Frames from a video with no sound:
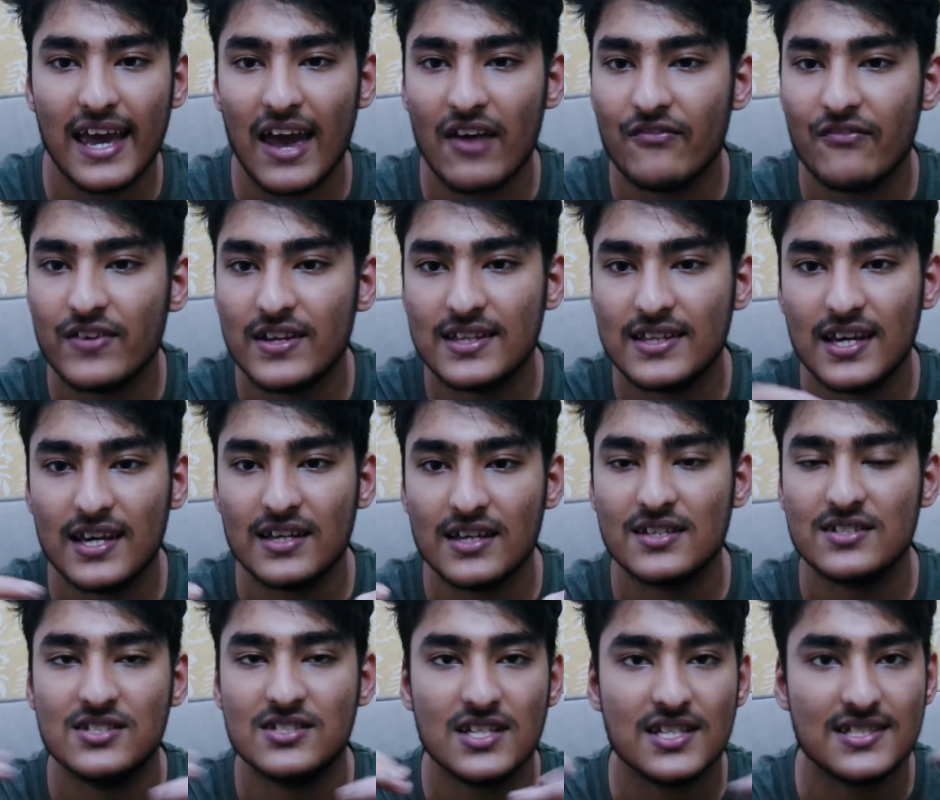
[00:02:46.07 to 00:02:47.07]
everything
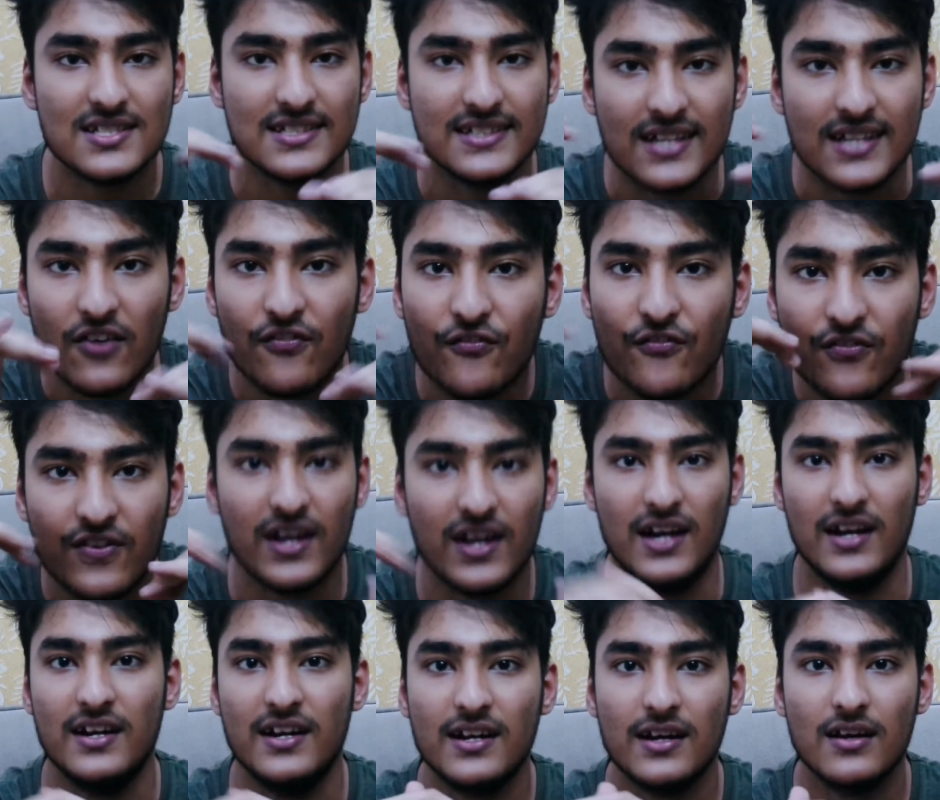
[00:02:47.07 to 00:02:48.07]
is just
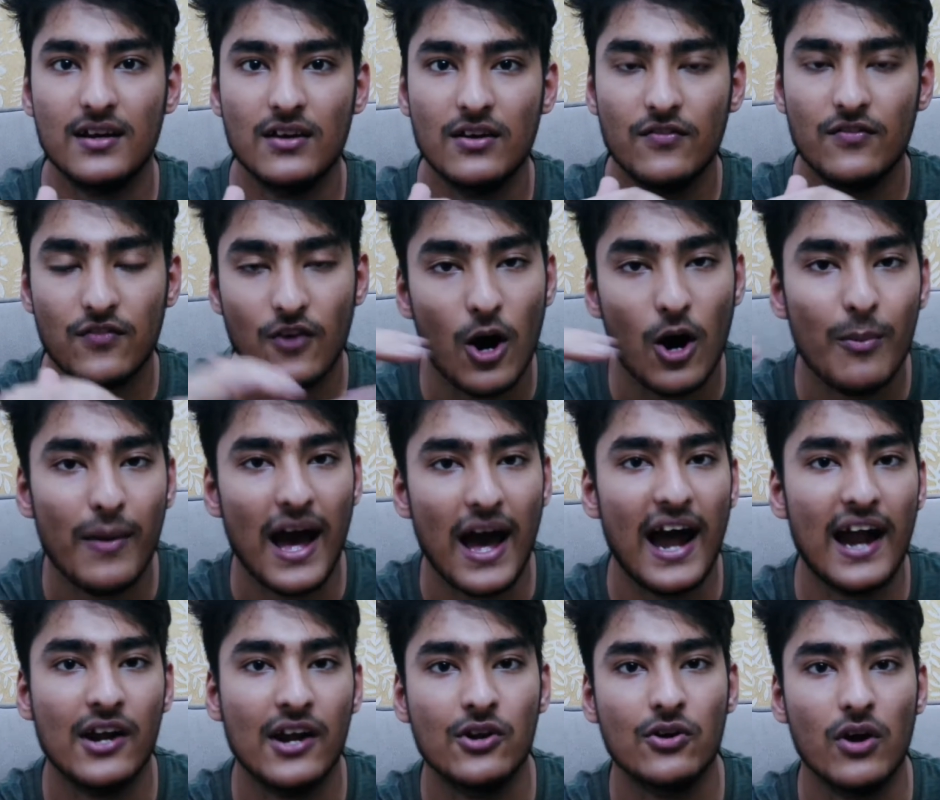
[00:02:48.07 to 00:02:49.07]
different from
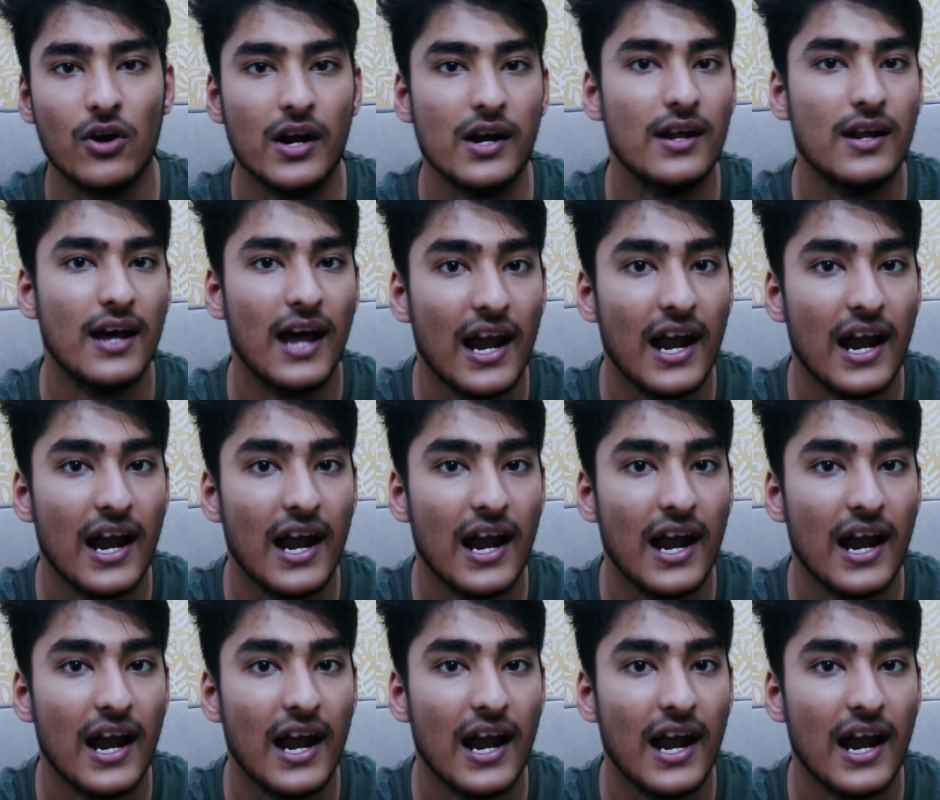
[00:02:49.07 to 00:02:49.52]
Android,